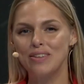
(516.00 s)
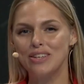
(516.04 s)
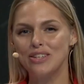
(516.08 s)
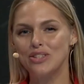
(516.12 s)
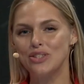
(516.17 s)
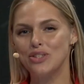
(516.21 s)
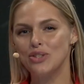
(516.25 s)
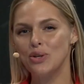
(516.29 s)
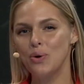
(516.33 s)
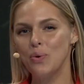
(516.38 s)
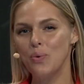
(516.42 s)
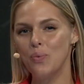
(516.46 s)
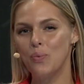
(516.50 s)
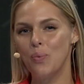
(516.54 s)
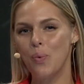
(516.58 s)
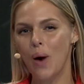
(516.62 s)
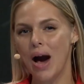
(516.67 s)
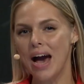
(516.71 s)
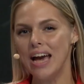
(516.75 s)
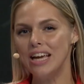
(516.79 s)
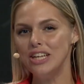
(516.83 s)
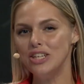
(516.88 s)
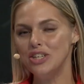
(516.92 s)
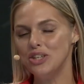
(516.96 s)
So
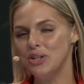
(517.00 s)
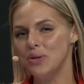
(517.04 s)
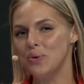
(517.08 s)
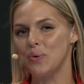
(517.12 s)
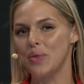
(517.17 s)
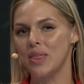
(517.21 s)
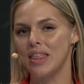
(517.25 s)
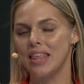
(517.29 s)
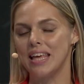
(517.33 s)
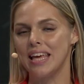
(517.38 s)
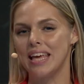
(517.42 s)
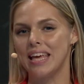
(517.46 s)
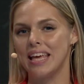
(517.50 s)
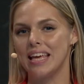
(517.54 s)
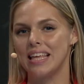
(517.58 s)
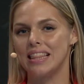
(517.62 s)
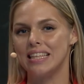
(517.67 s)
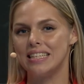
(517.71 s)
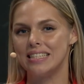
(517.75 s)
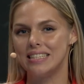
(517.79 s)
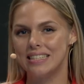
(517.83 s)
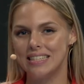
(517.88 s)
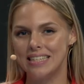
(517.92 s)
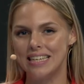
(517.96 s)
why do you think
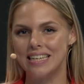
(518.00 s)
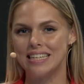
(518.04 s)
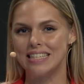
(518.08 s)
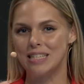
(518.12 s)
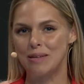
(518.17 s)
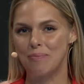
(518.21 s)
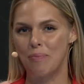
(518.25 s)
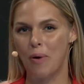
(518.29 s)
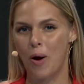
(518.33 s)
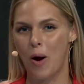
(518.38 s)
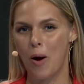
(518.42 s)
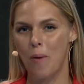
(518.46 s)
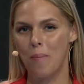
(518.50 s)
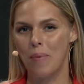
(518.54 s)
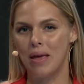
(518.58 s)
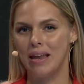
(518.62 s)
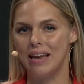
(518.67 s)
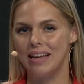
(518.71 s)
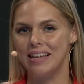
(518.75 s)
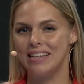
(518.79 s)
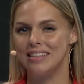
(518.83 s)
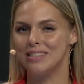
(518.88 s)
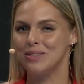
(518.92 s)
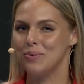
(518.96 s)
the CS
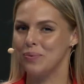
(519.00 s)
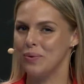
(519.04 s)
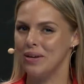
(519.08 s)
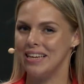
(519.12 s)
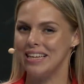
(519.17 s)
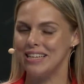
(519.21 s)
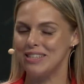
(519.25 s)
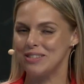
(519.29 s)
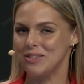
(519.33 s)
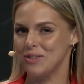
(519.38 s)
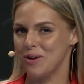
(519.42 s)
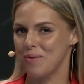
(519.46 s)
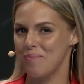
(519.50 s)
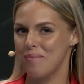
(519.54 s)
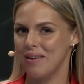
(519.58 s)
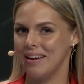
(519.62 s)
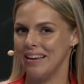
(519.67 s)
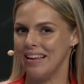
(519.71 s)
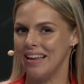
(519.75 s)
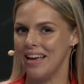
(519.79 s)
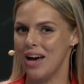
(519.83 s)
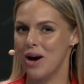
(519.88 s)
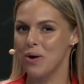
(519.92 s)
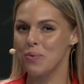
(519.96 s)
department is winning so
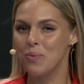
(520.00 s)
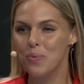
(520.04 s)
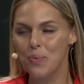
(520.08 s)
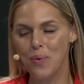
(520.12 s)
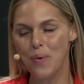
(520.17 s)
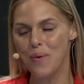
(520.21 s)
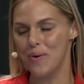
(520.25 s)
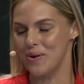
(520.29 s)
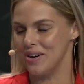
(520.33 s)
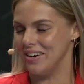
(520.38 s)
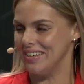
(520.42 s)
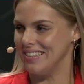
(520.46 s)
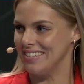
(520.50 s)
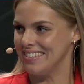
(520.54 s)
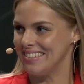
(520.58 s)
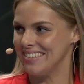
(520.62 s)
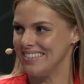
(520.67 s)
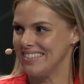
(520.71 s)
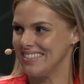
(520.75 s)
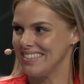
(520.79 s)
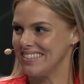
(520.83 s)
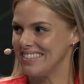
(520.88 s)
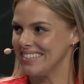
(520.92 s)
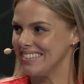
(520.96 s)
many
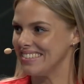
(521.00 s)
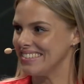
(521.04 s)
awards?